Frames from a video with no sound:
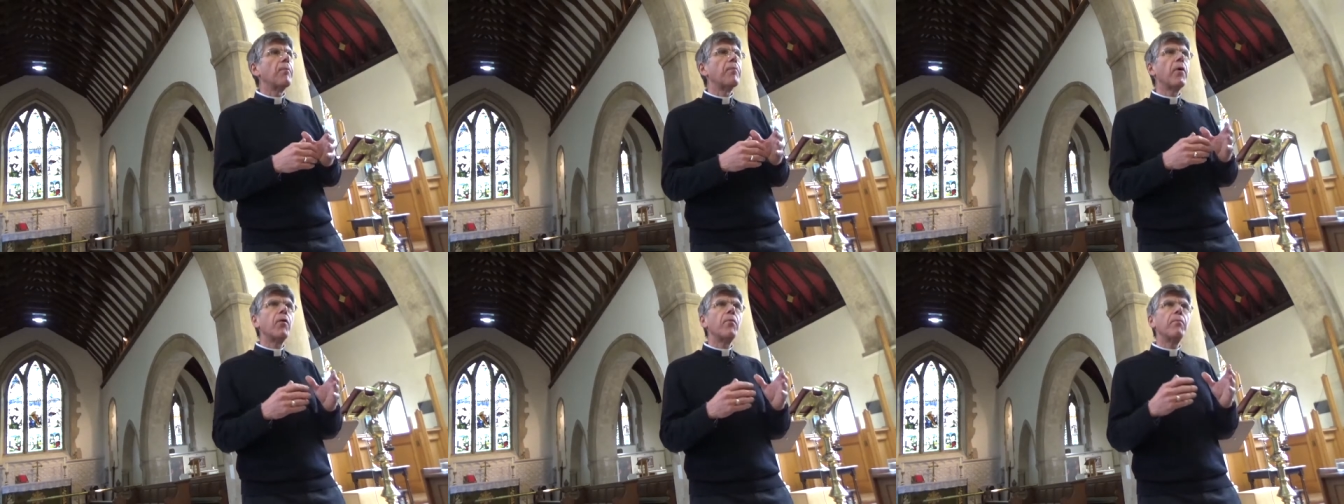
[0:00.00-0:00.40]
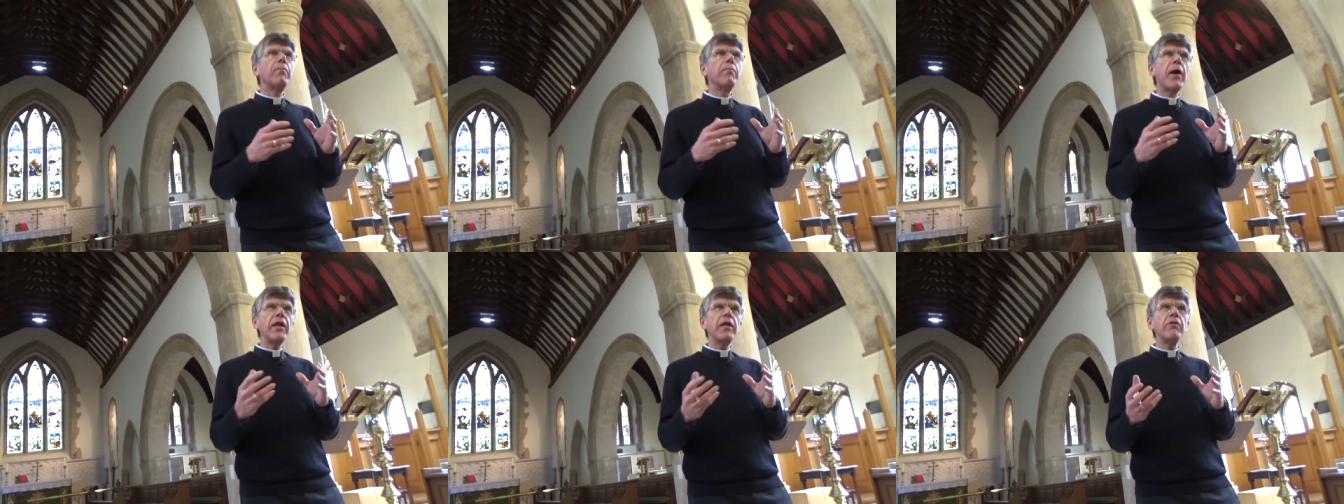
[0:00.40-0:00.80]
But
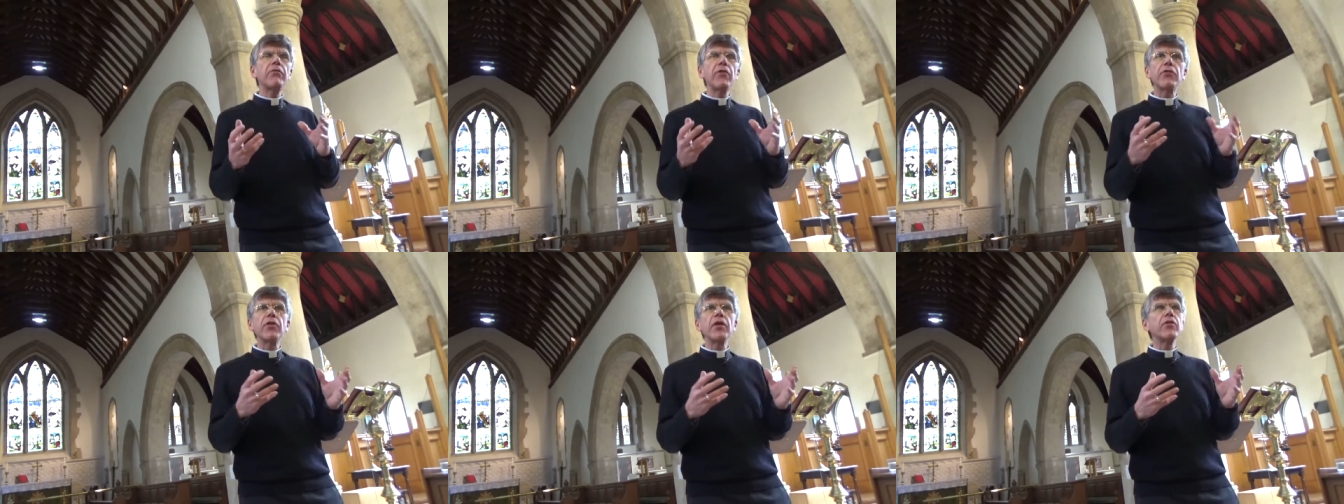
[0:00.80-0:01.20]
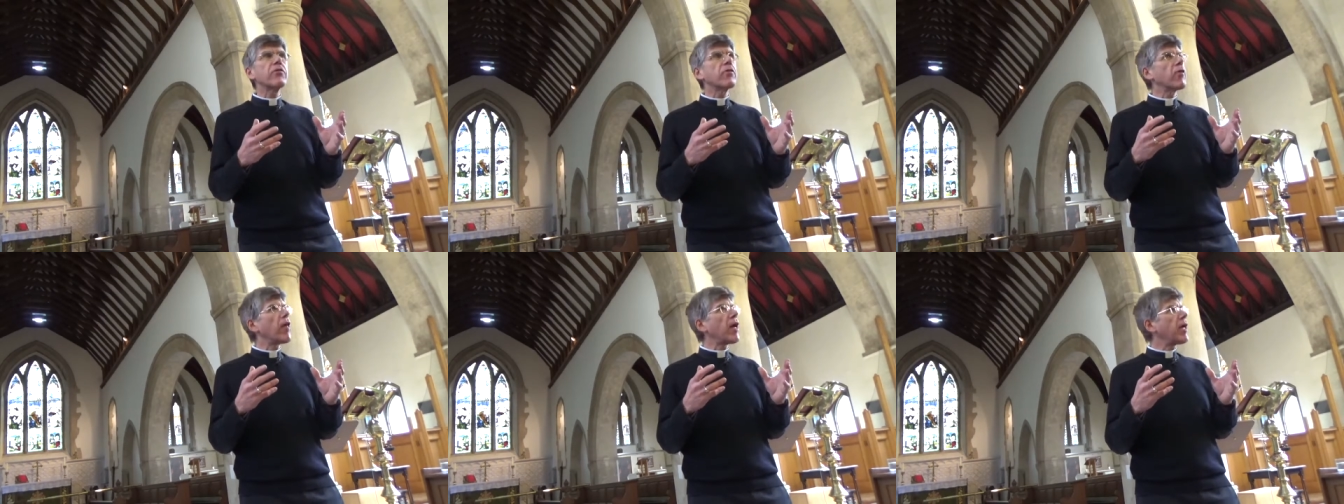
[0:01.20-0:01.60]
many of the things
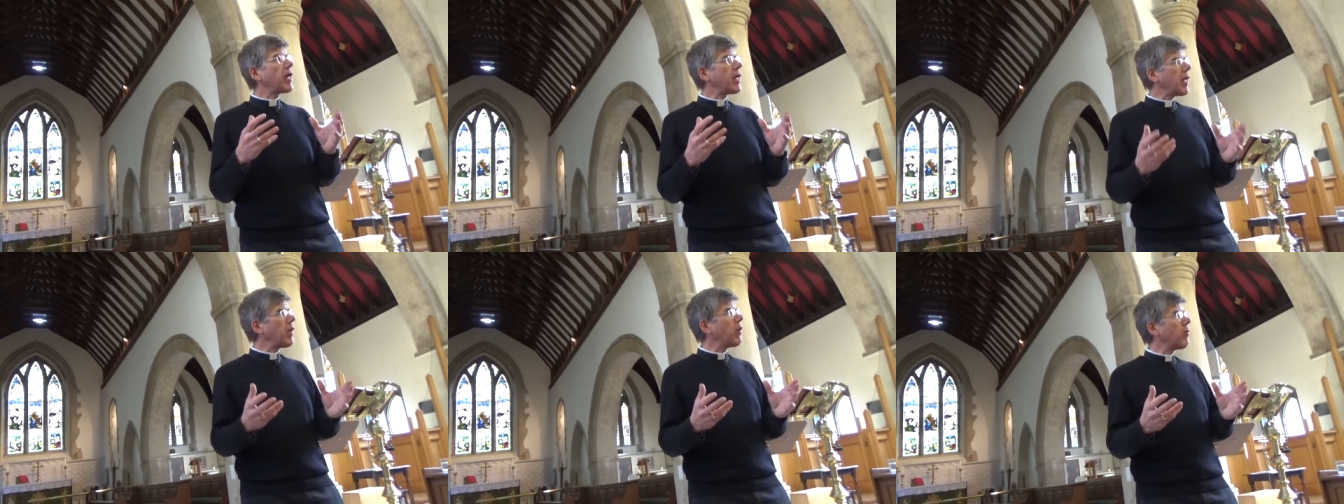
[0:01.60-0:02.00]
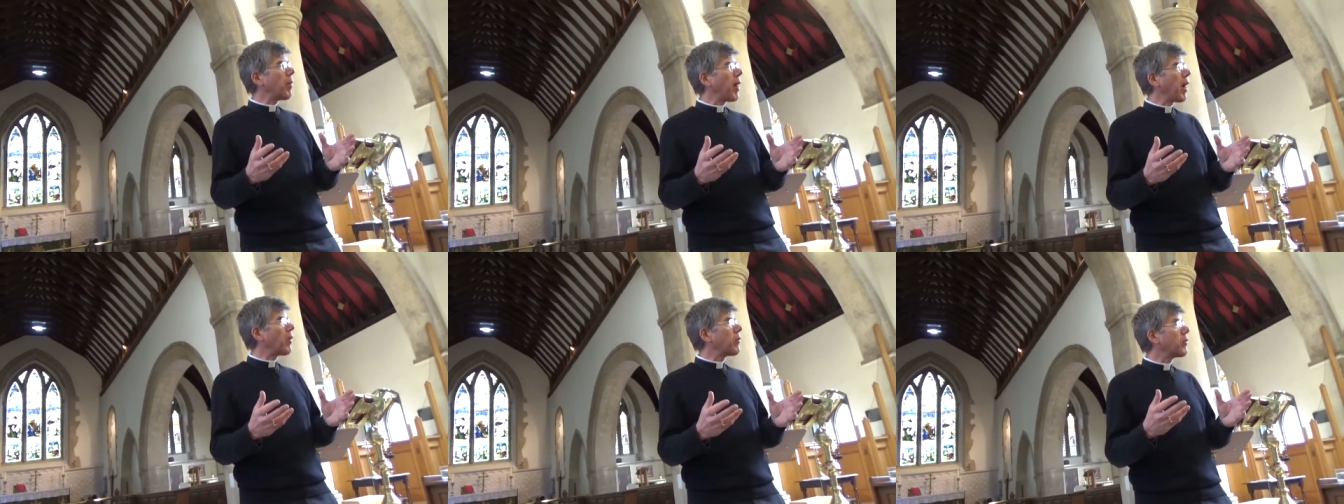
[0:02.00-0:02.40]
that they hear
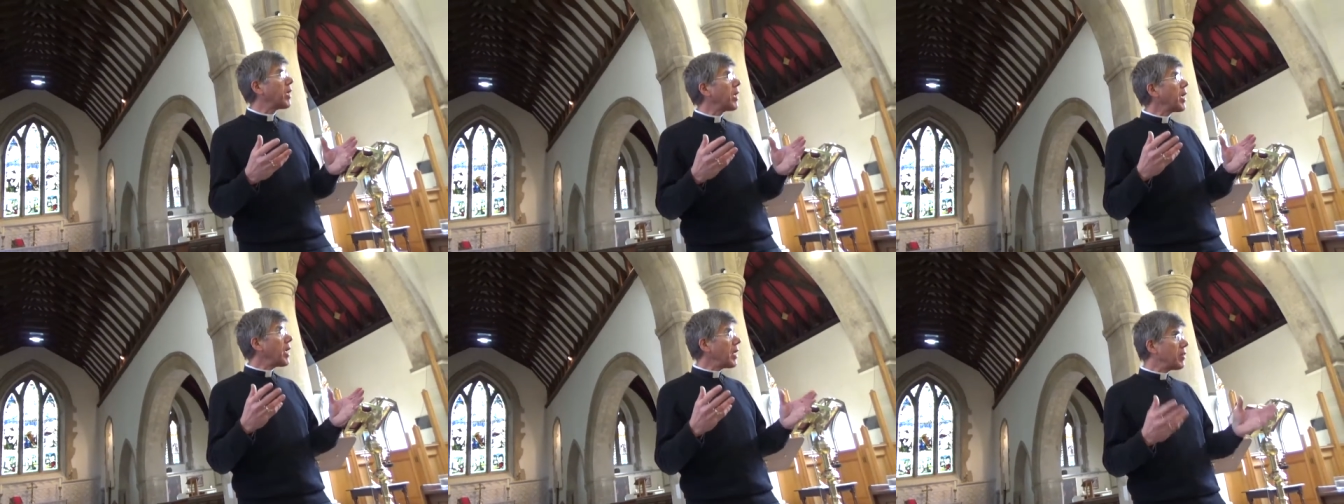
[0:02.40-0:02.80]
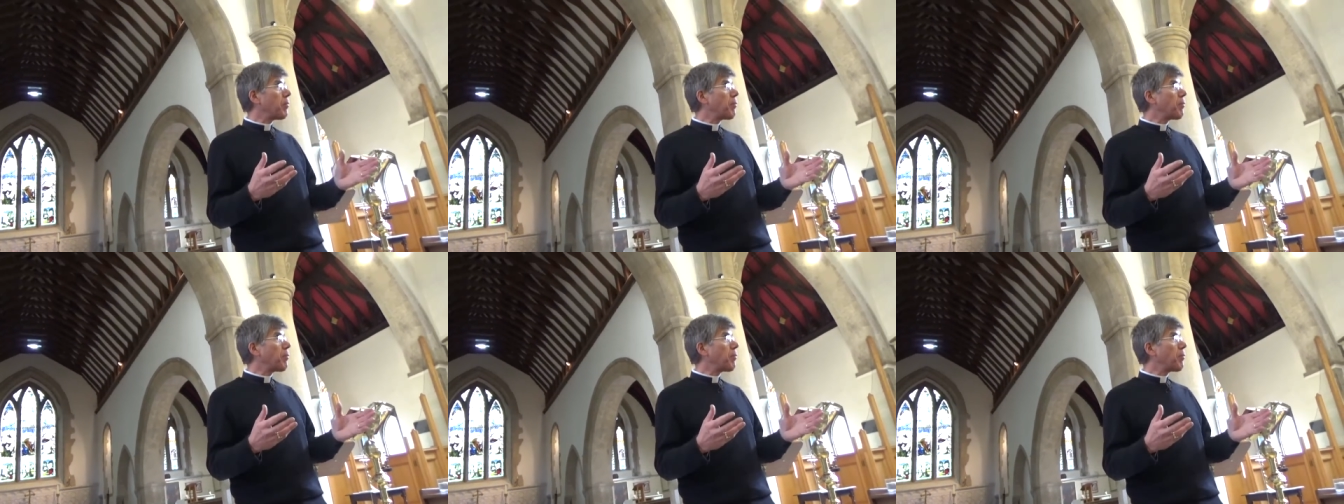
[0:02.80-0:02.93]
about in the